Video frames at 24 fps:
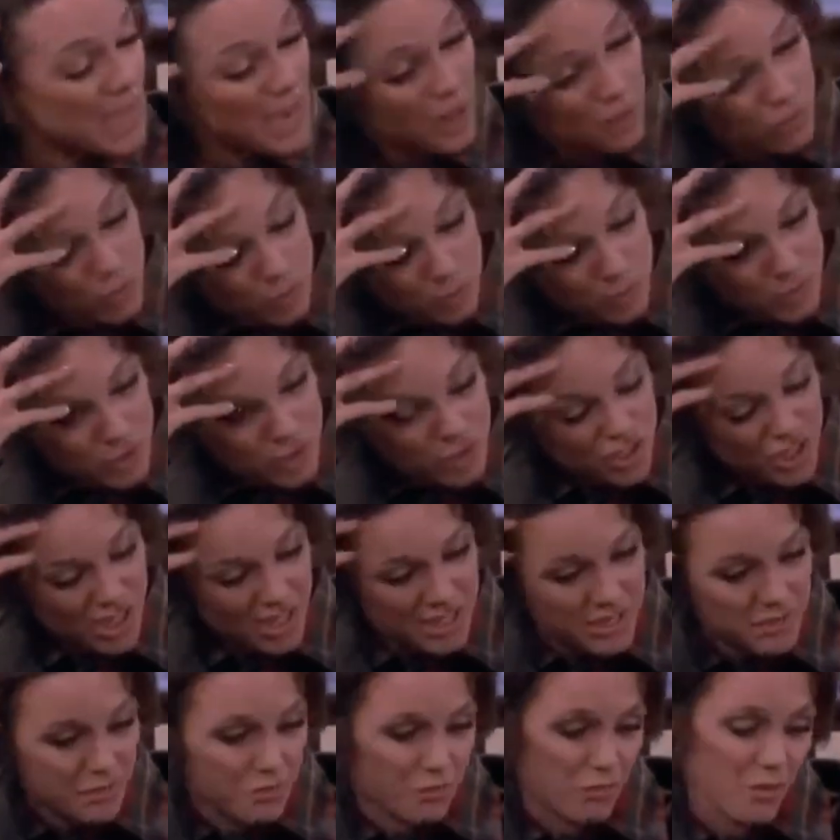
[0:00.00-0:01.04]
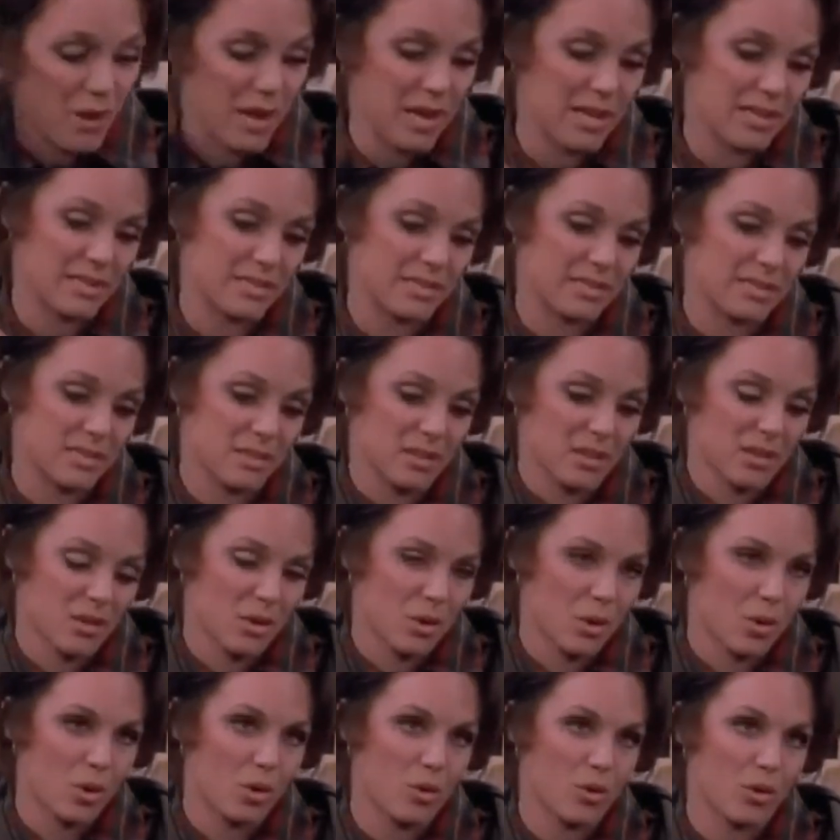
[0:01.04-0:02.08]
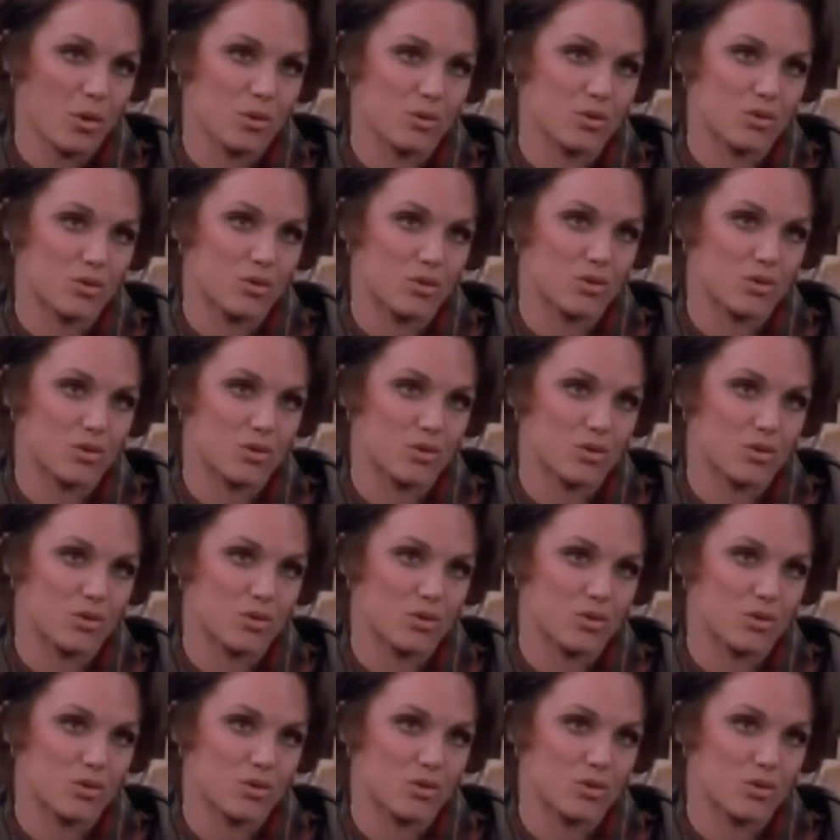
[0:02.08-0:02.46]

that group of Chuck's friends. All those